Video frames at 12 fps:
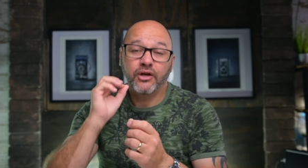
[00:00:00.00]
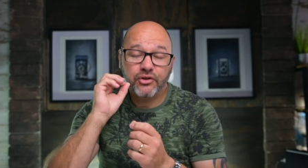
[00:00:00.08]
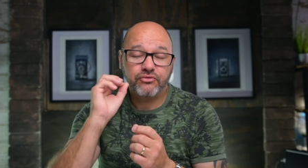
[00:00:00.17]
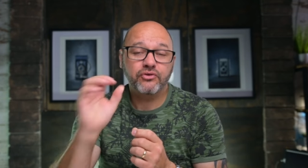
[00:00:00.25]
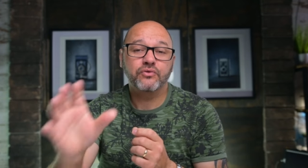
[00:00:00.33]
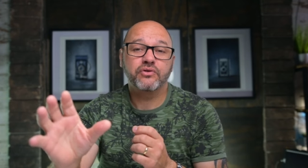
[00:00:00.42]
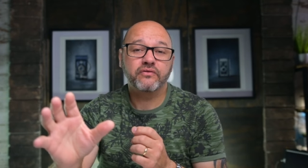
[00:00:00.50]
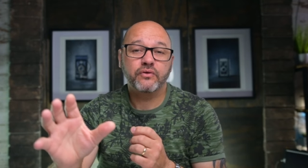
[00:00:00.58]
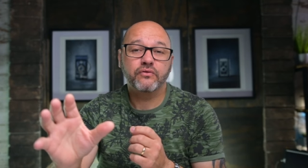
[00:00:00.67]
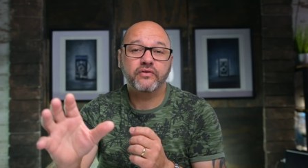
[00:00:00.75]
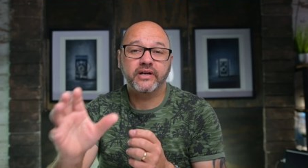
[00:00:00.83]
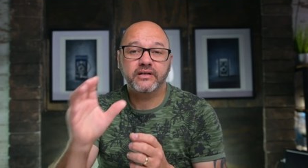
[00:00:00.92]
through the
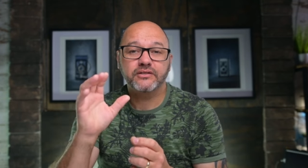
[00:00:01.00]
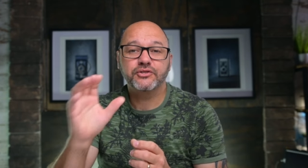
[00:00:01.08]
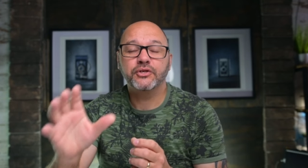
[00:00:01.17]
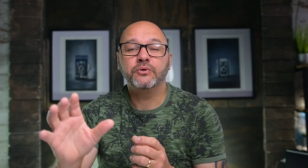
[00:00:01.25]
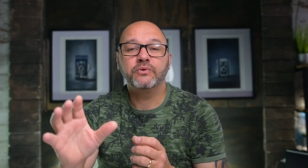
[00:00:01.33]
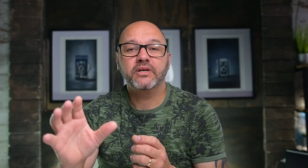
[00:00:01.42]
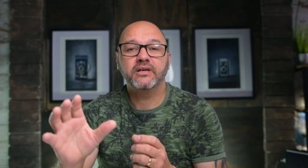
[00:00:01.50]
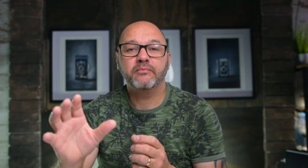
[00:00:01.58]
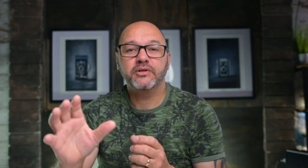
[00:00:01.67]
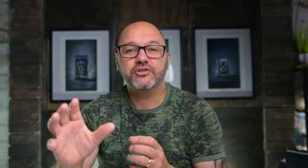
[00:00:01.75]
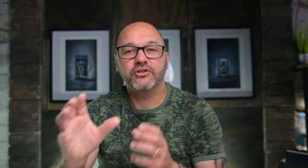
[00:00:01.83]
viewfinder to your image,